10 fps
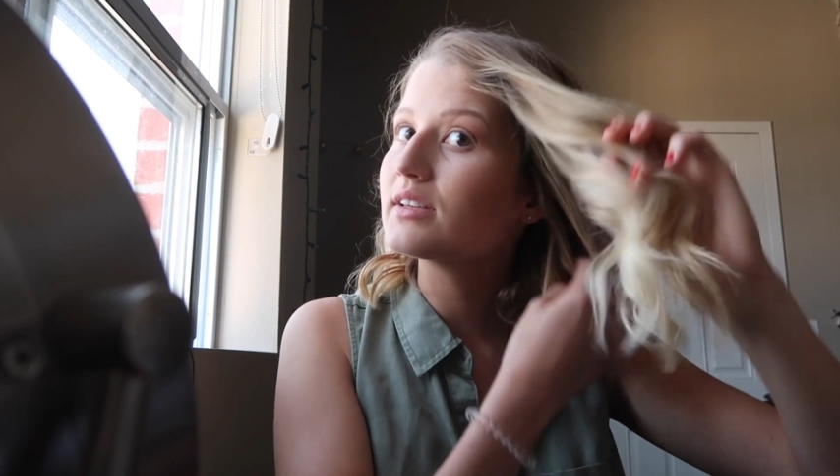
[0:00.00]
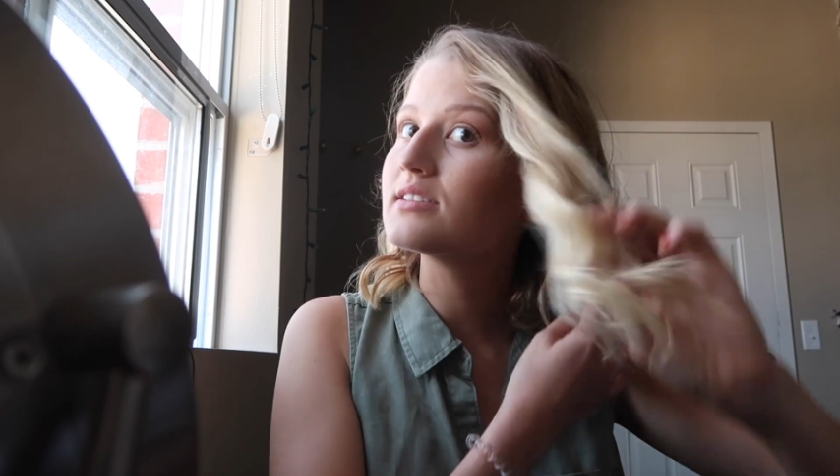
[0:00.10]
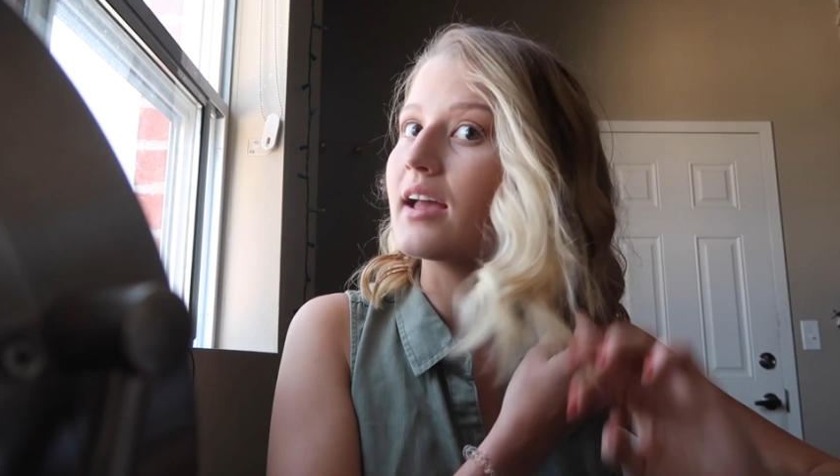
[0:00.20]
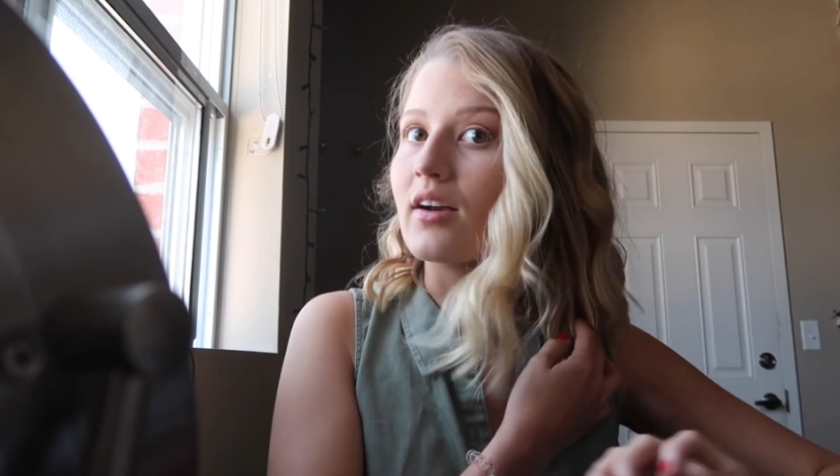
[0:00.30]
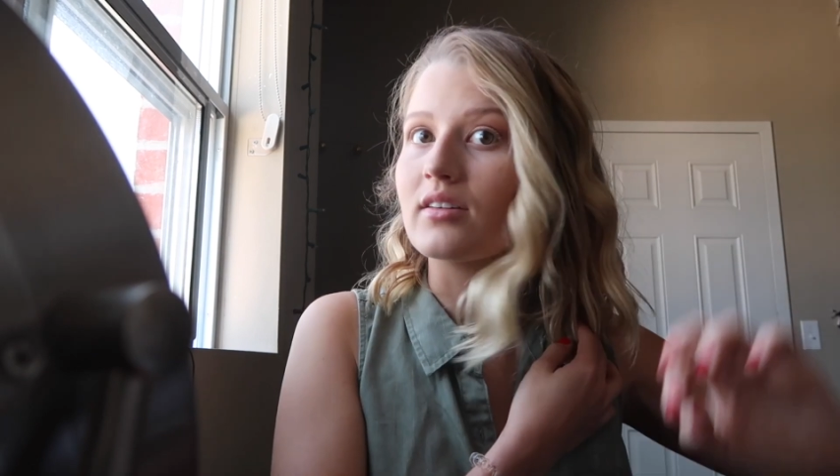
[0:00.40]
with
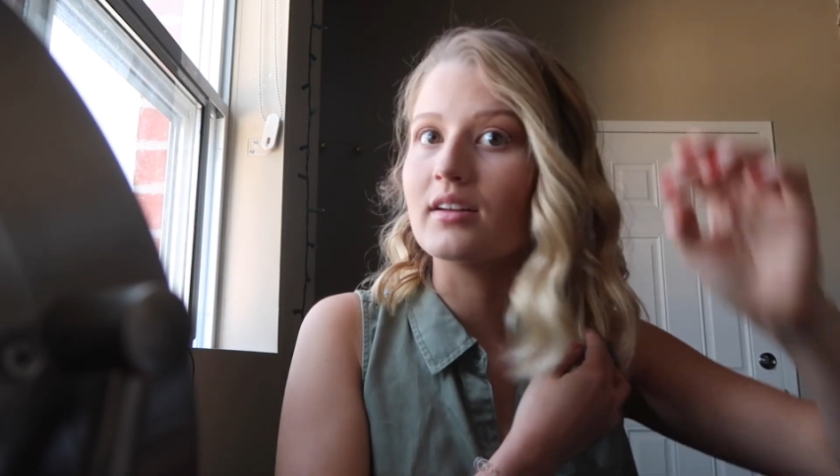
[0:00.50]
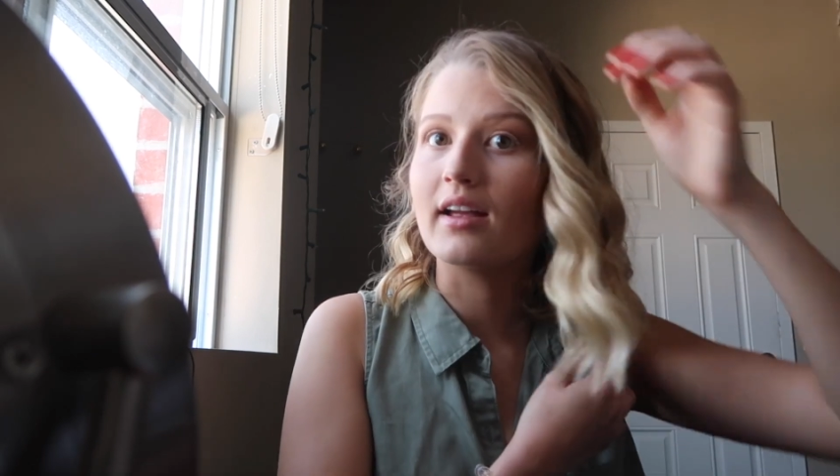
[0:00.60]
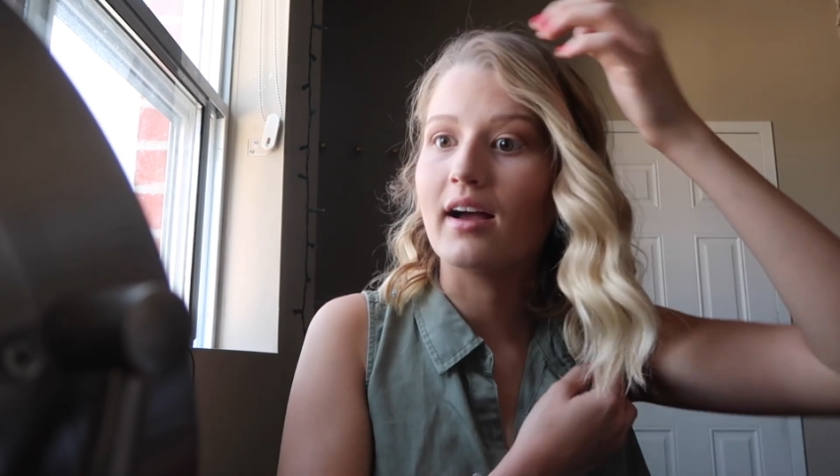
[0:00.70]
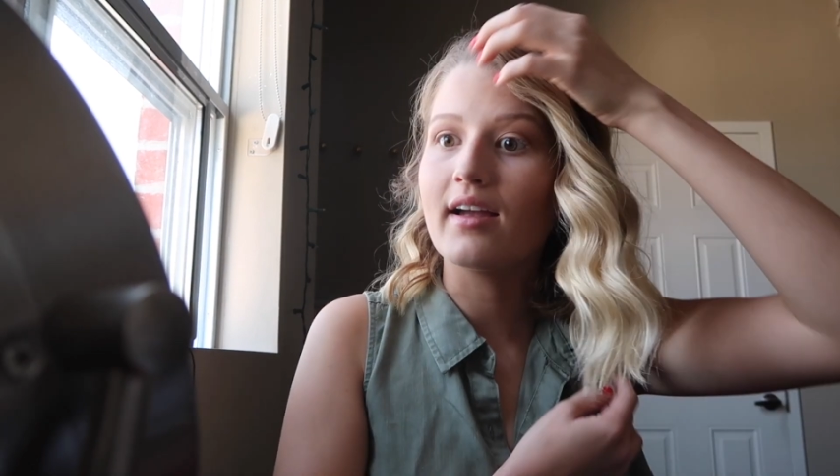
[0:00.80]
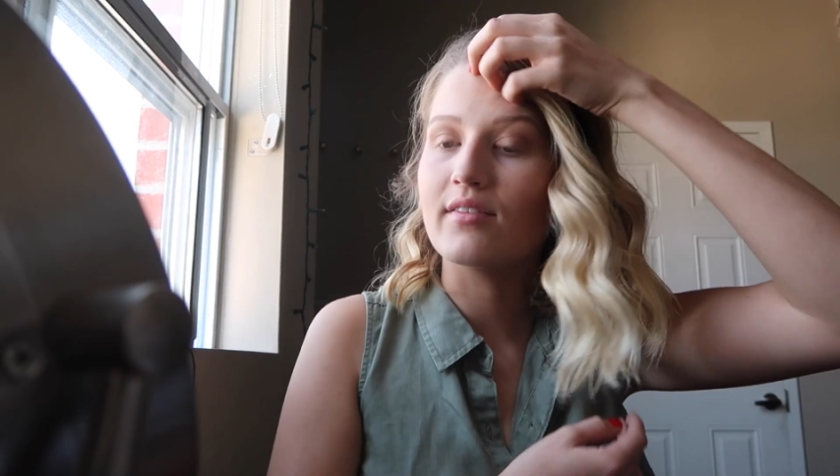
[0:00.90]
this hair
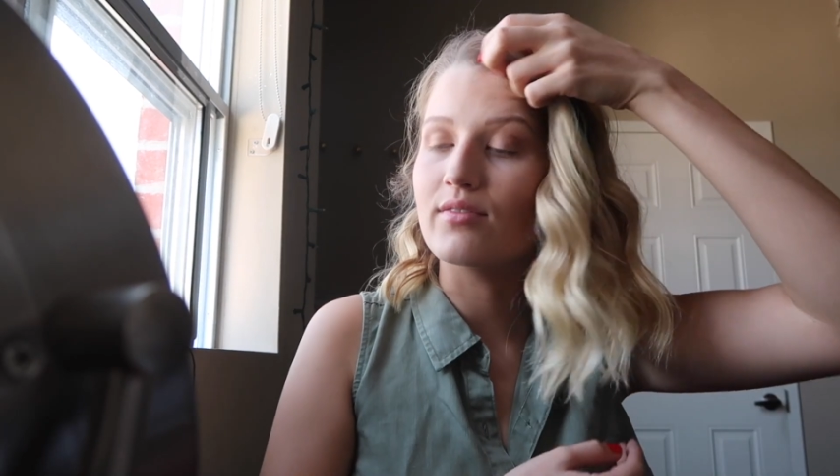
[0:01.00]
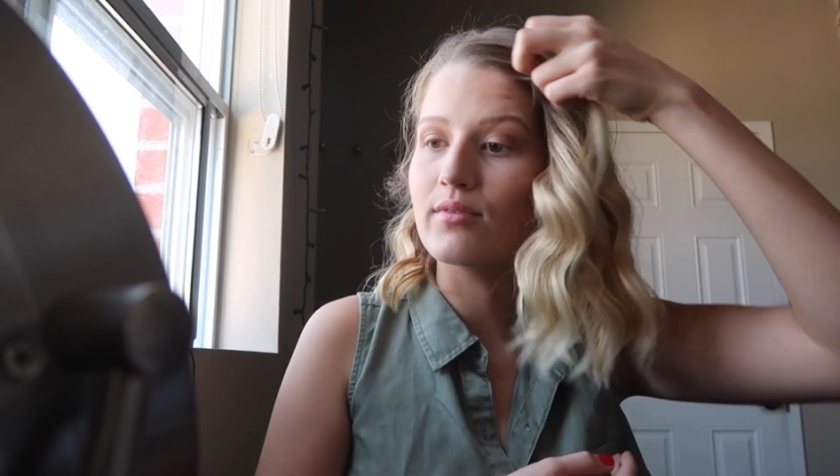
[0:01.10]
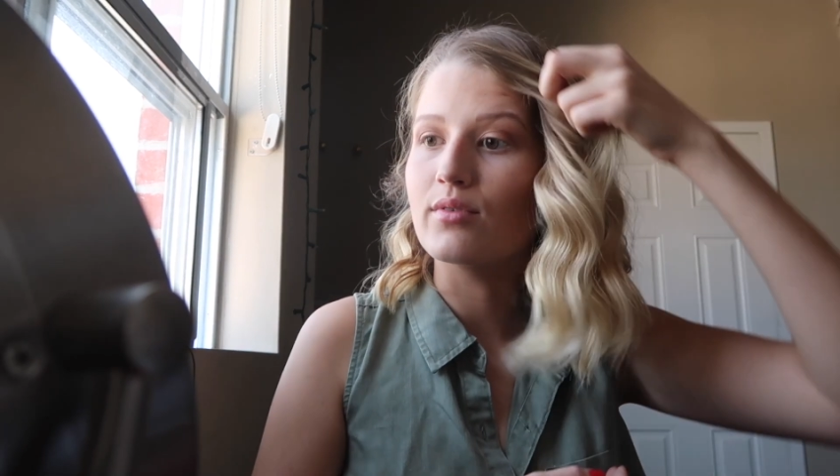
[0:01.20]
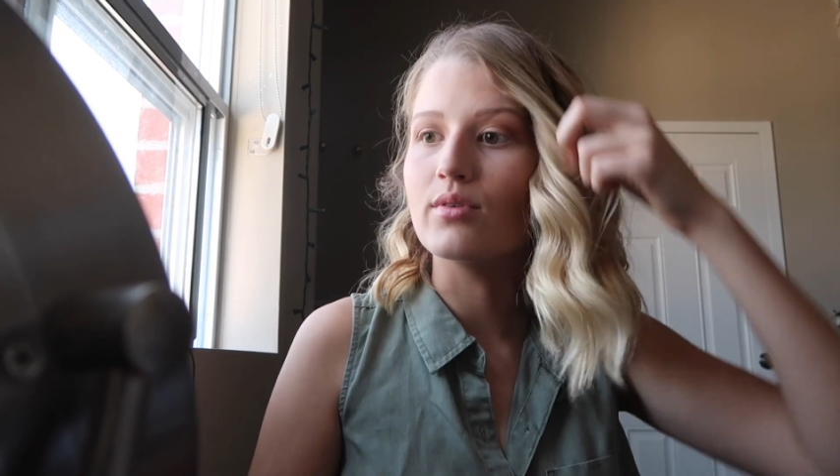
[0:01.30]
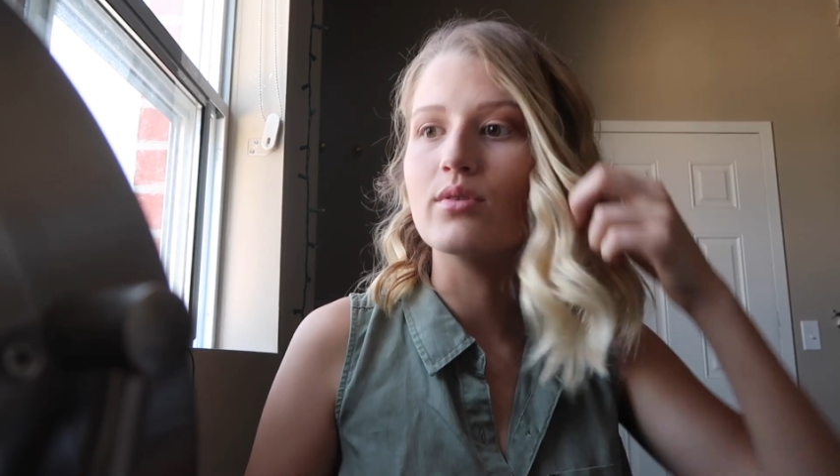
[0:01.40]
today? I
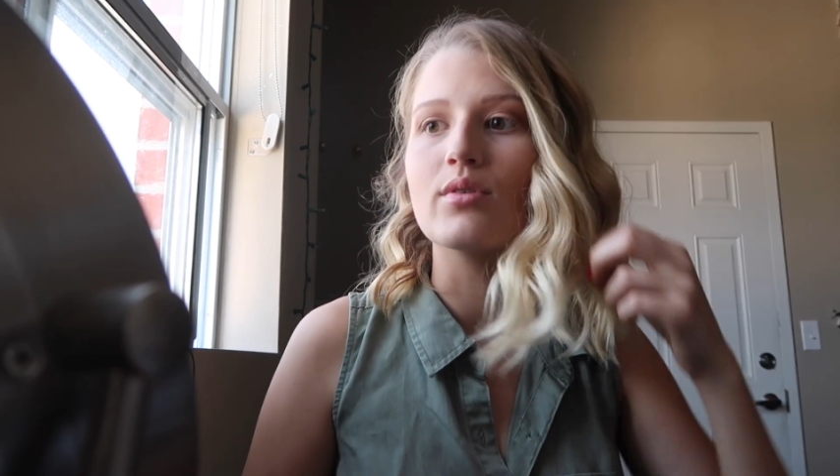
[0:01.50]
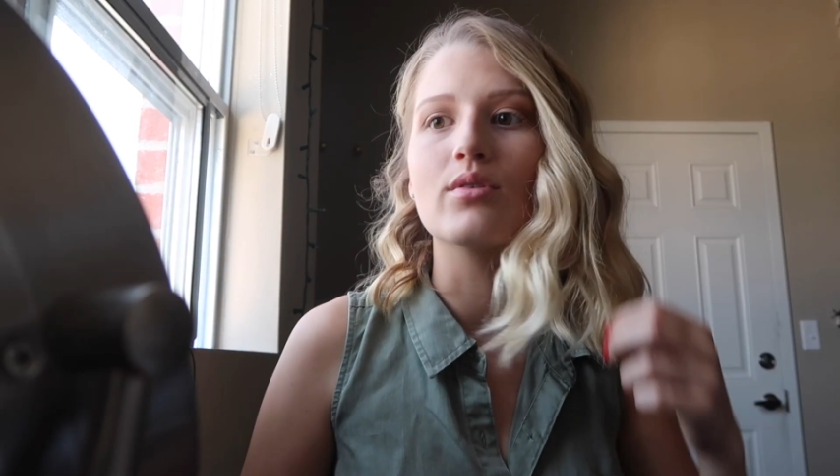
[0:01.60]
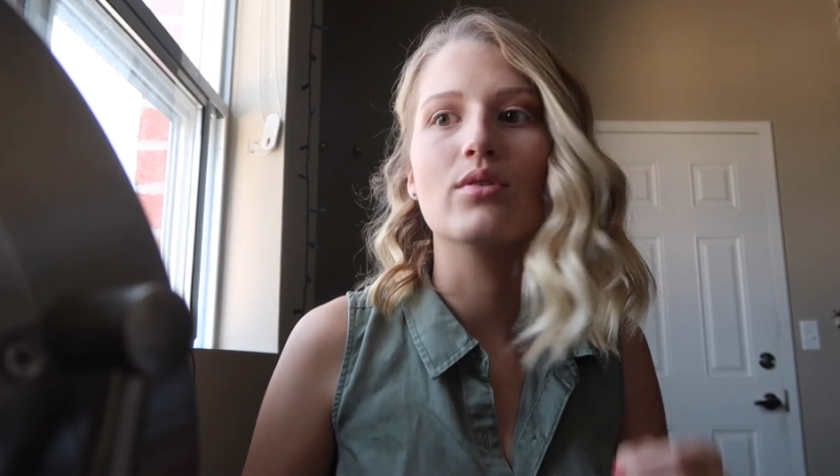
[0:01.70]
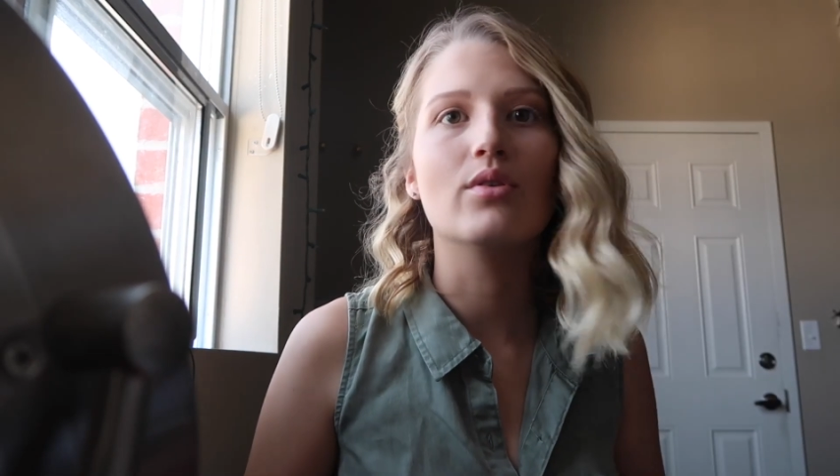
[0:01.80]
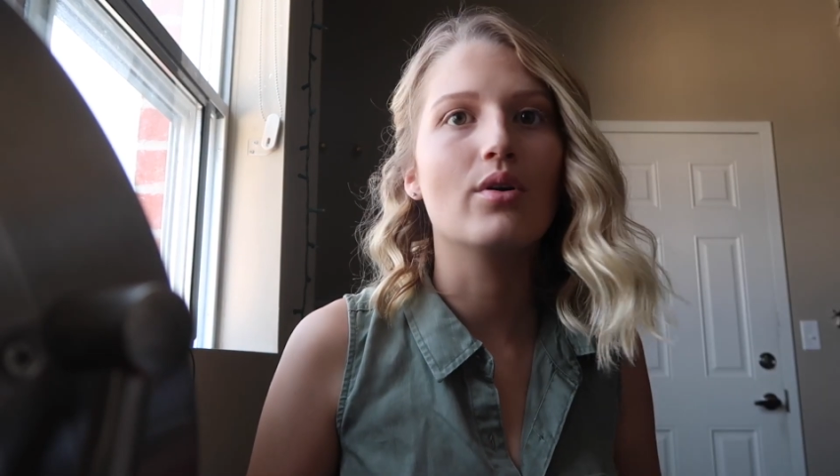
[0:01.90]
have
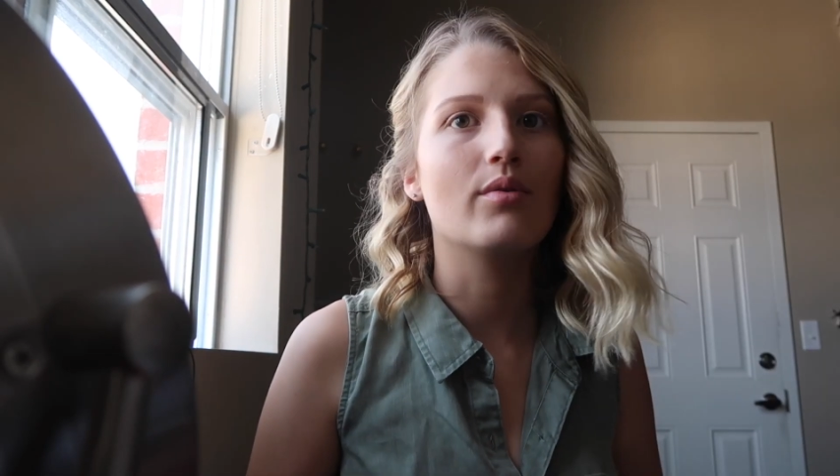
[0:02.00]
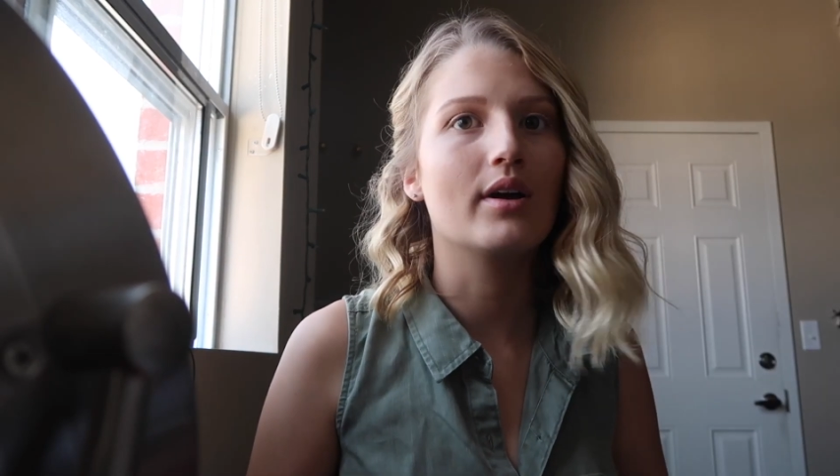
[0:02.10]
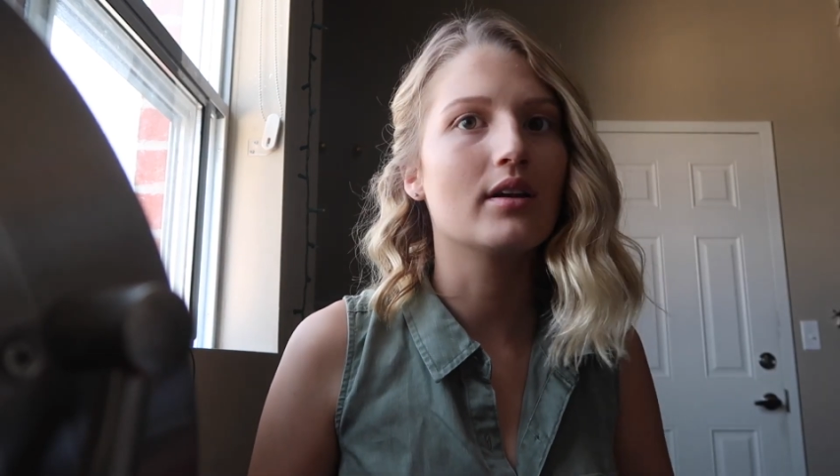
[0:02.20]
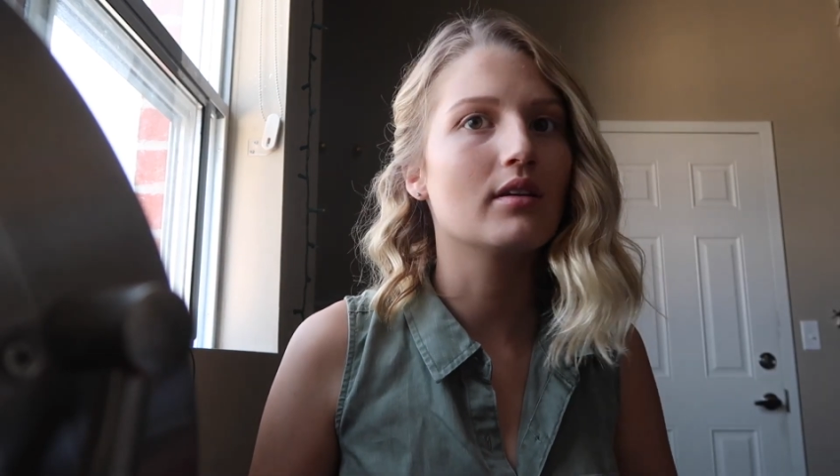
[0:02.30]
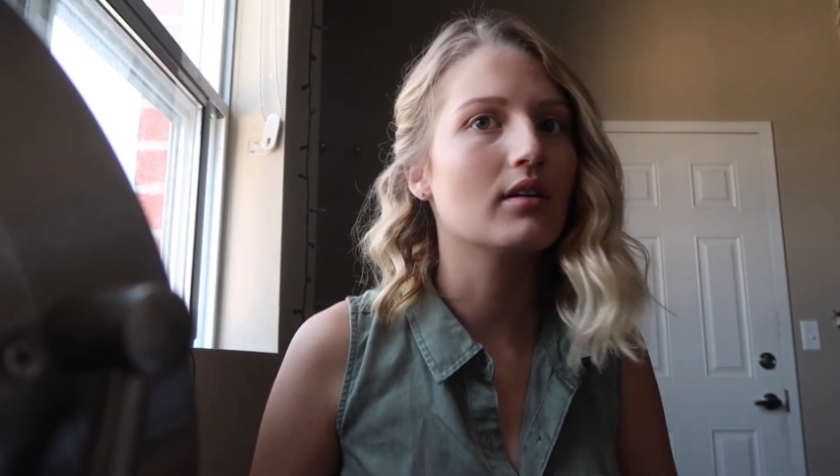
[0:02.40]
no
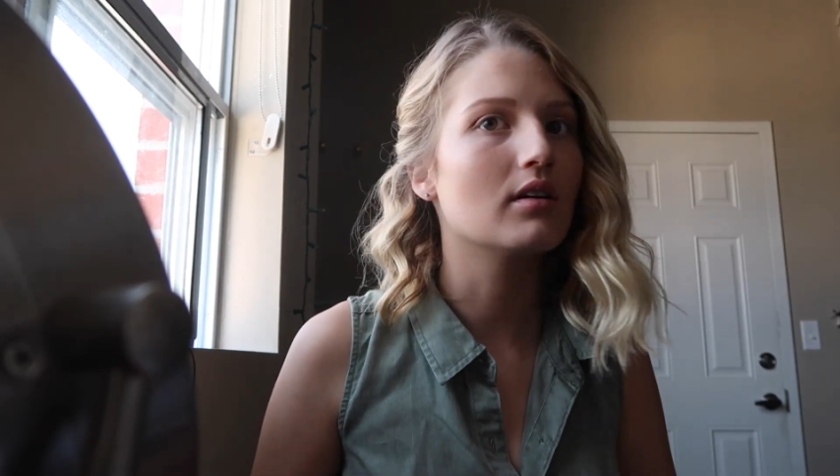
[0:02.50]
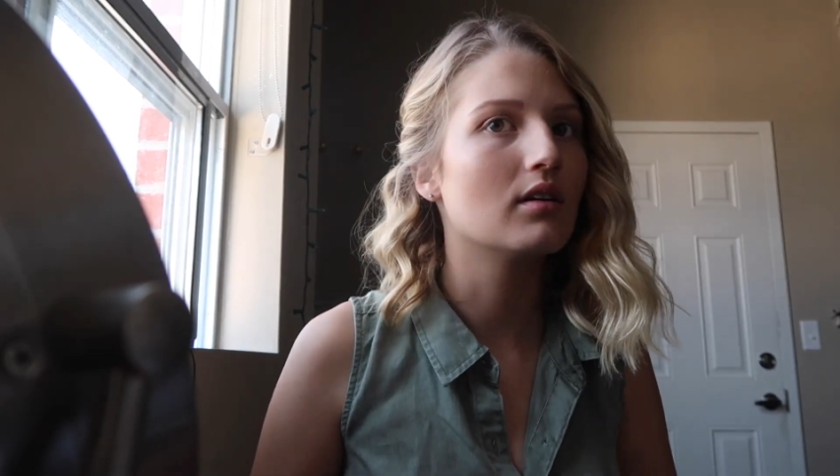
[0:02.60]
idea.